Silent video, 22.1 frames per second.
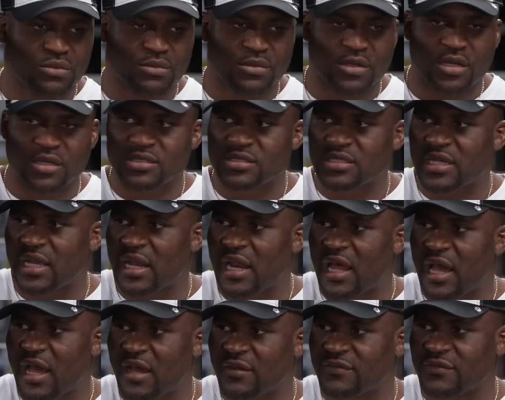months and
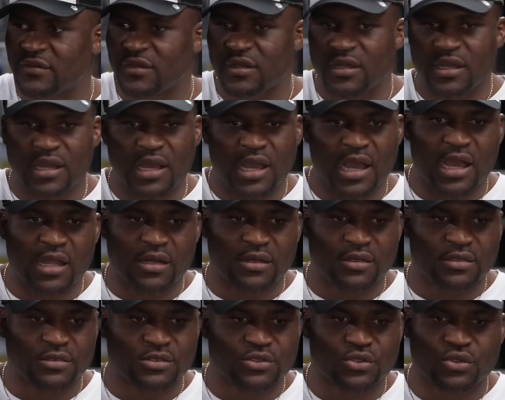a half? Yeah.
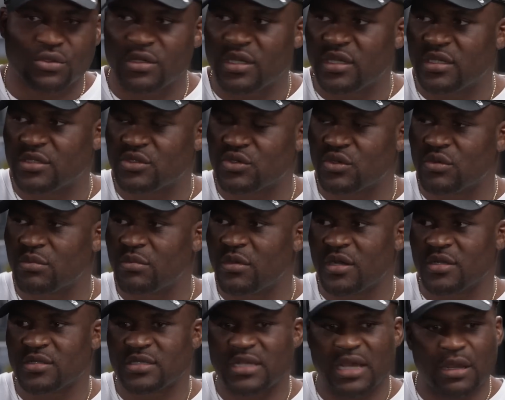And two, in two
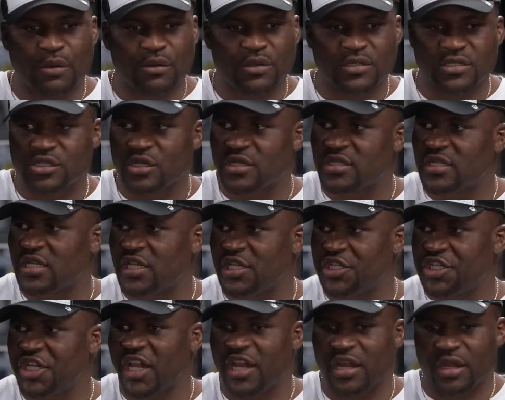months, I was just
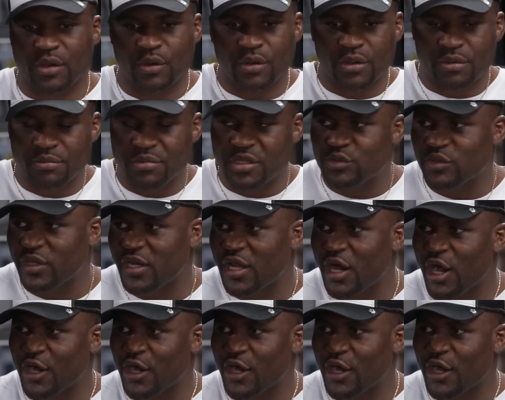in jail between